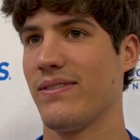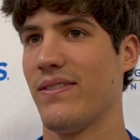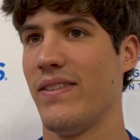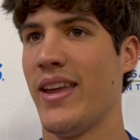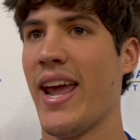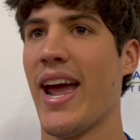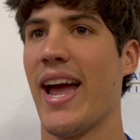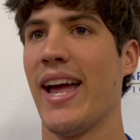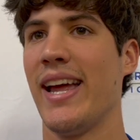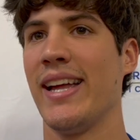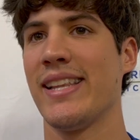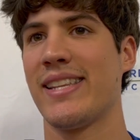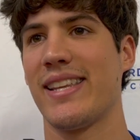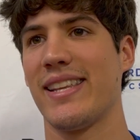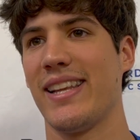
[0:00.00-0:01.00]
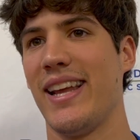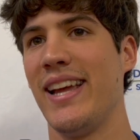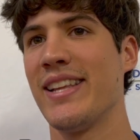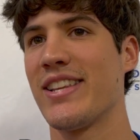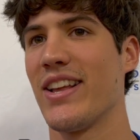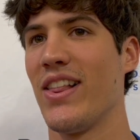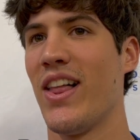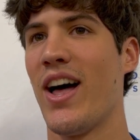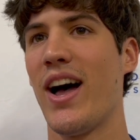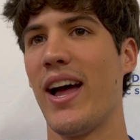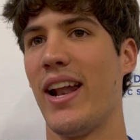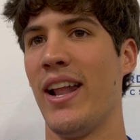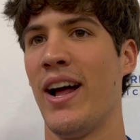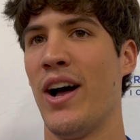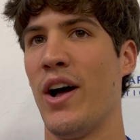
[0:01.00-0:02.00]
Yeah, it's a lot.
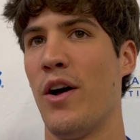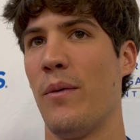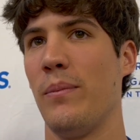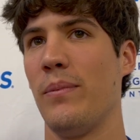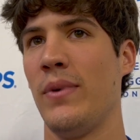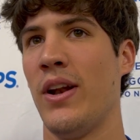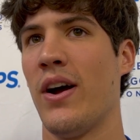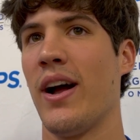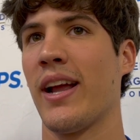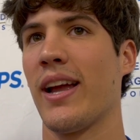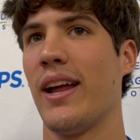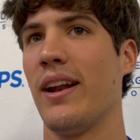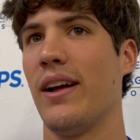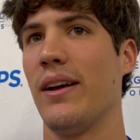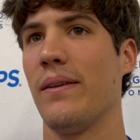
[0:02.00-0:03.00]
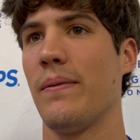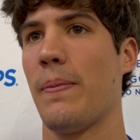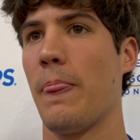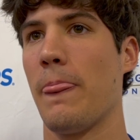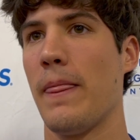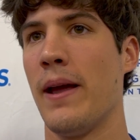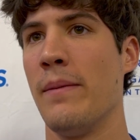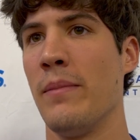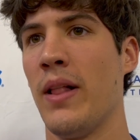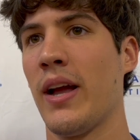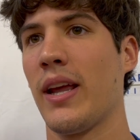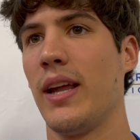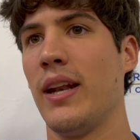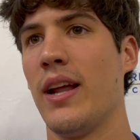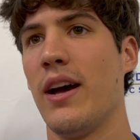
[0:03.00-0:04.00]
You know, I kind of am
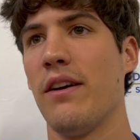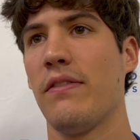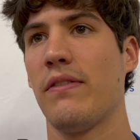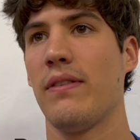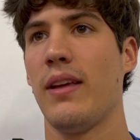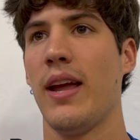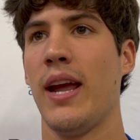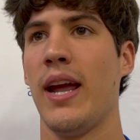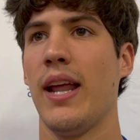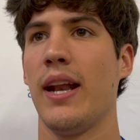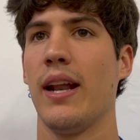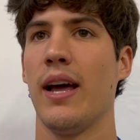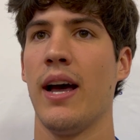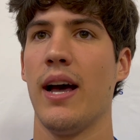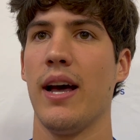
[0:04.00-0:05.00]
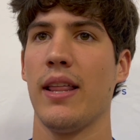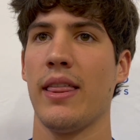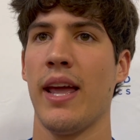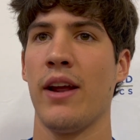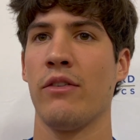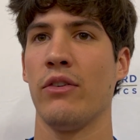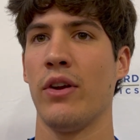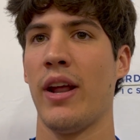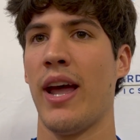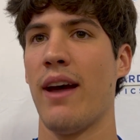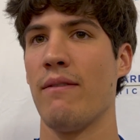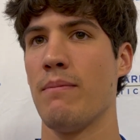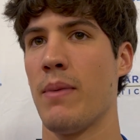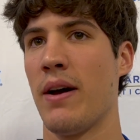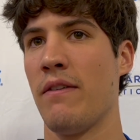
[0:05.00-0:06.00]
lucky enough and thankful to
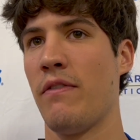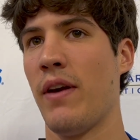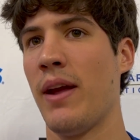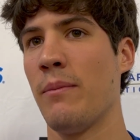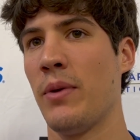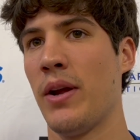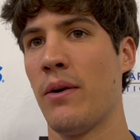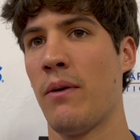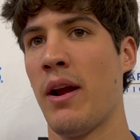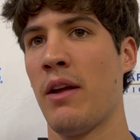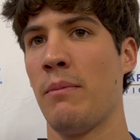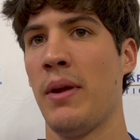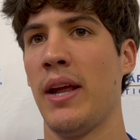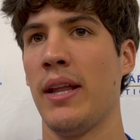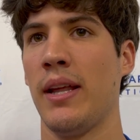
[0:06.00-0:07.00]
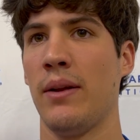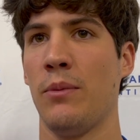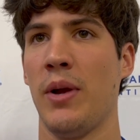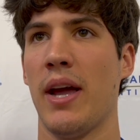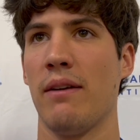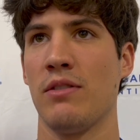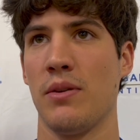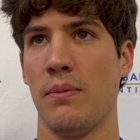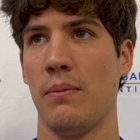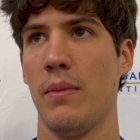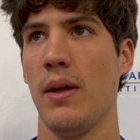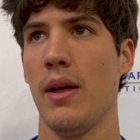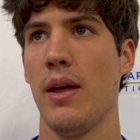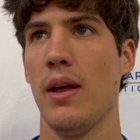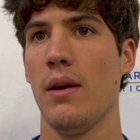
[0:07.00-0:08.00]
have my family around me, and then we have some
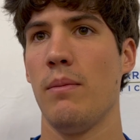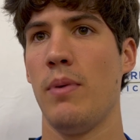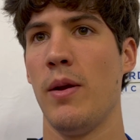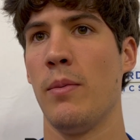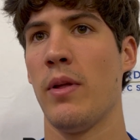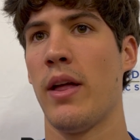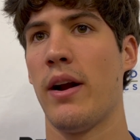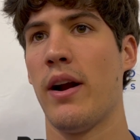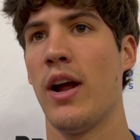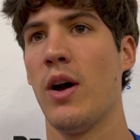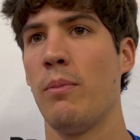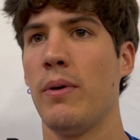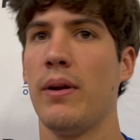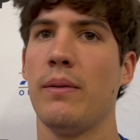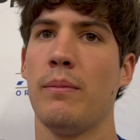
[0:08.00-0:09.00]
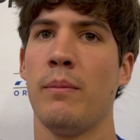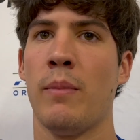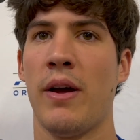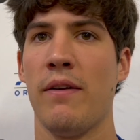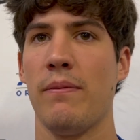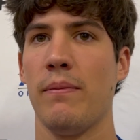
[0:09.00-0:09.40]
people that are helping my